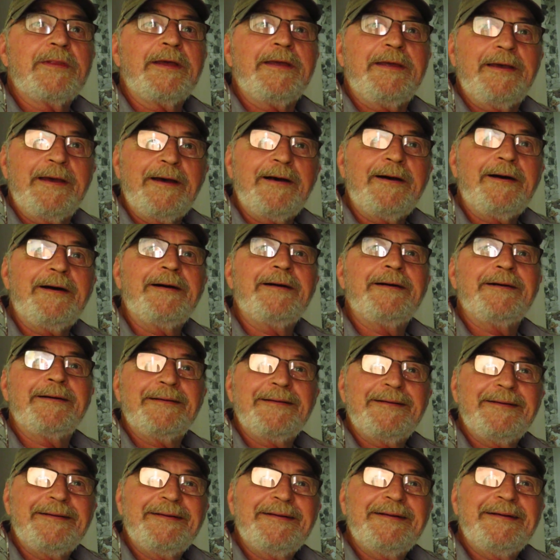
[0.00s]
Like, yeah.
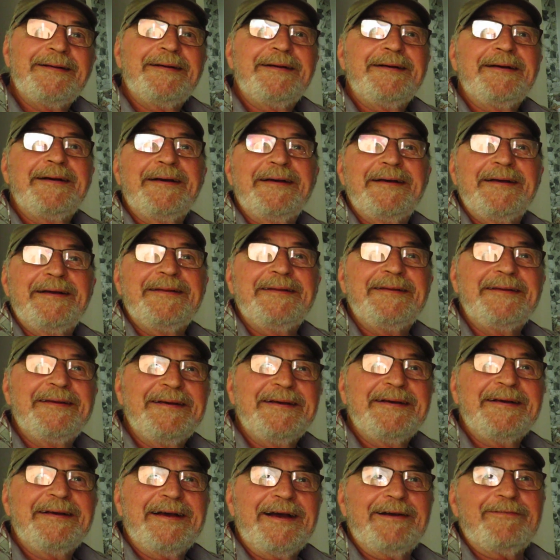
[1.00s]
And
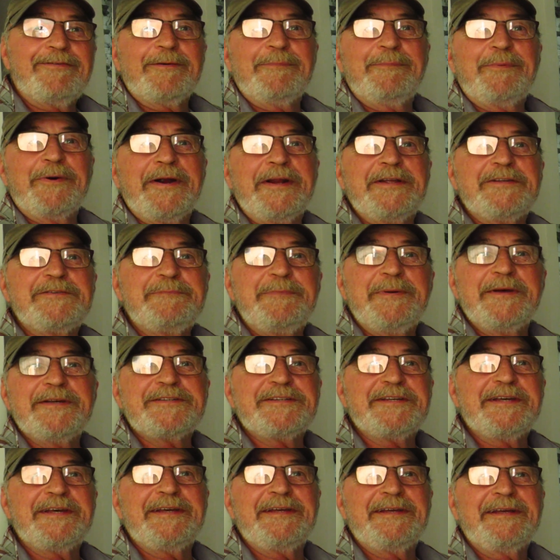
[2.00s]
everybody's
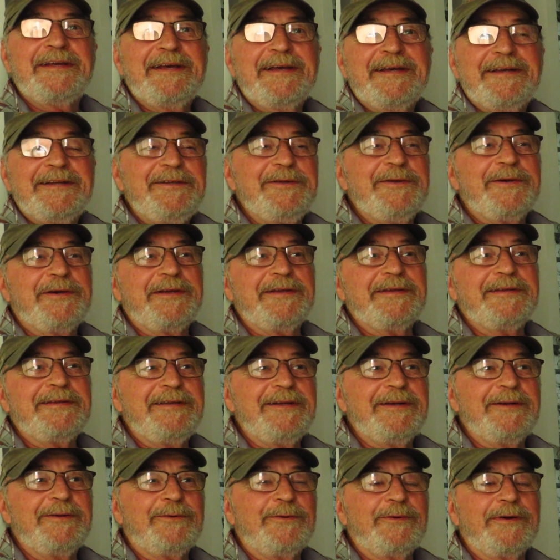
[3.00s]
busy.
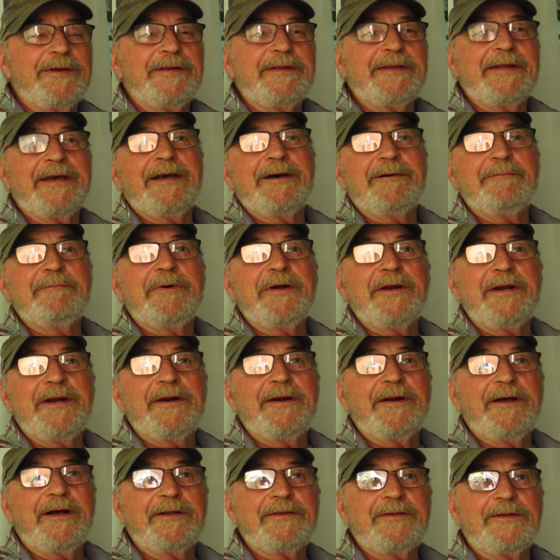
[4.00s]
You know, whether they got money
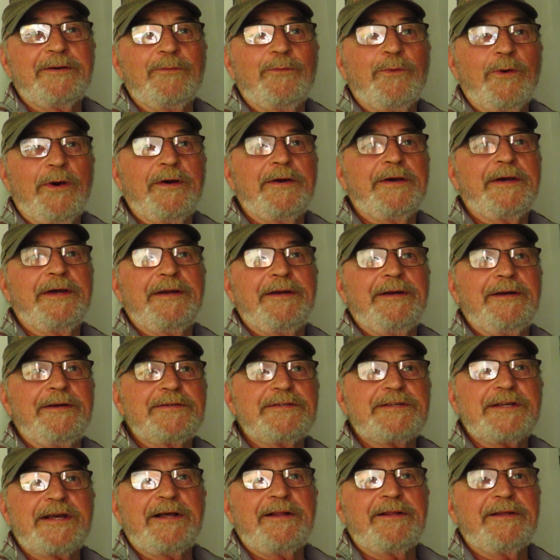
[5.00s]
or not, they're working. They're
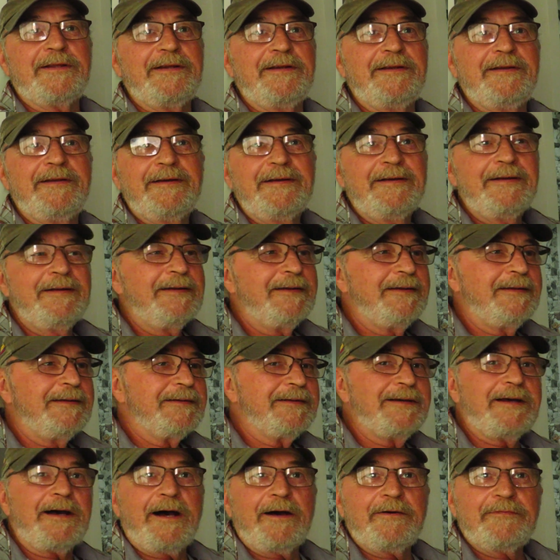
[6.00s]
selling
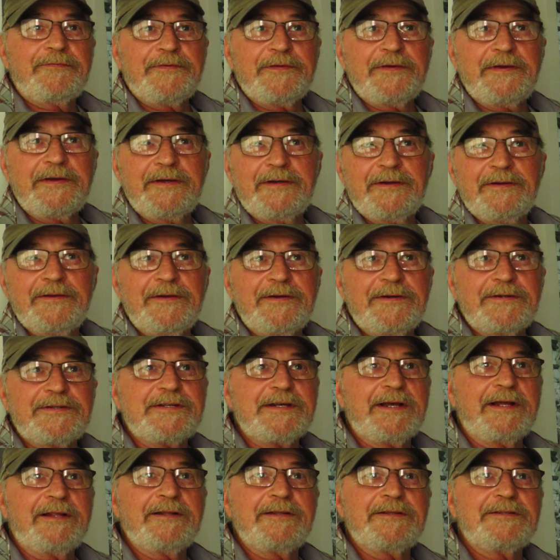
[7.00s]
coffee, or they're
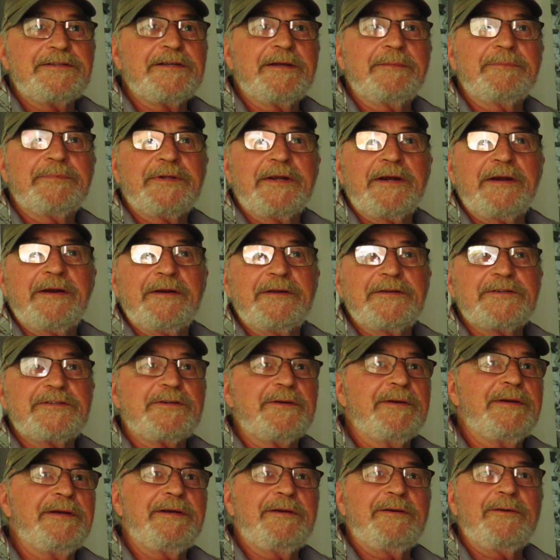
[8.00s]
selling something on the
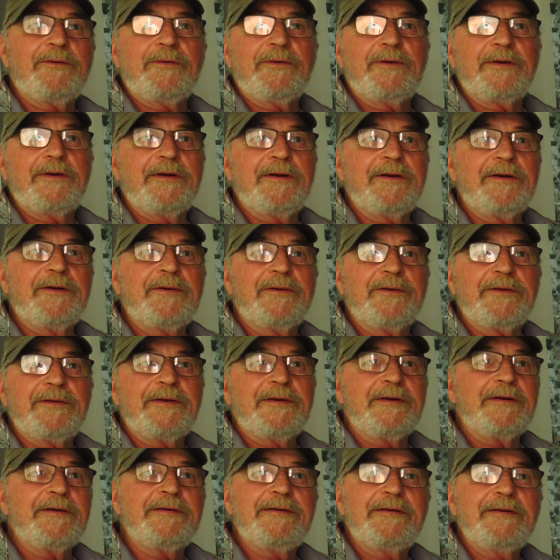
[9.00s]
street corner, or
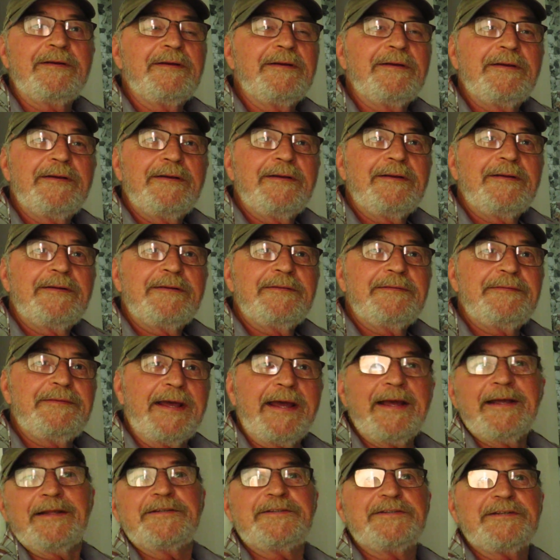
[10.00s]
they're
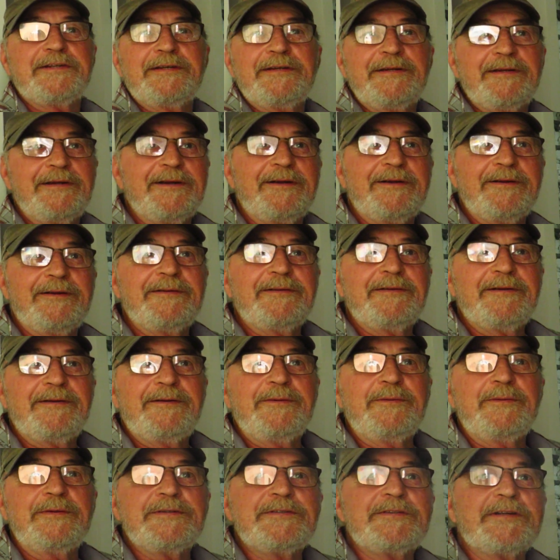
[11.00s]
dancing, or they're
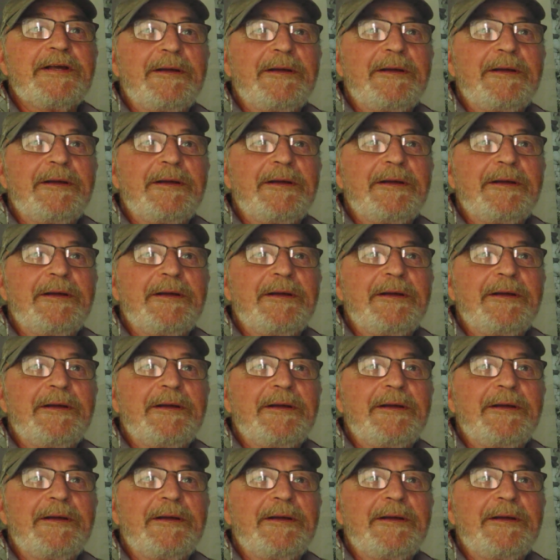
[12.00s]
doing